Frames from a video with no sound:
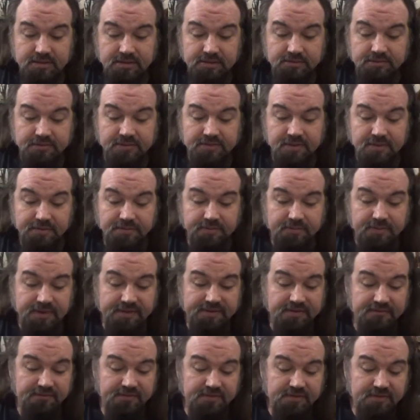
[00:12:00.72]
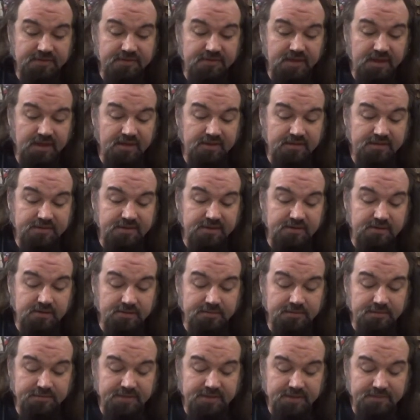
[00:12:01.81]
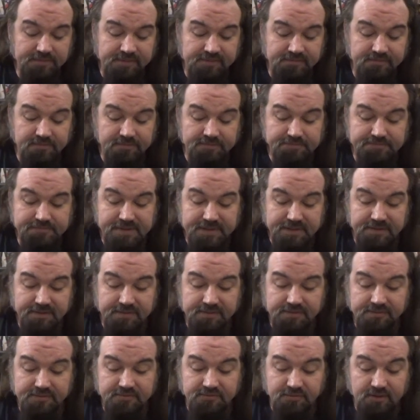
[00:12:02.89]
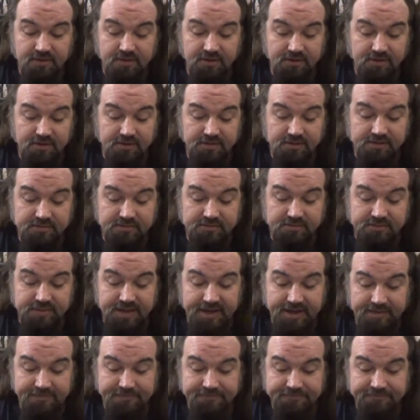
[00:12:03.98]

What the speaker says: uses up the rest of his serum and becomes even bigger and stronger, and yeah.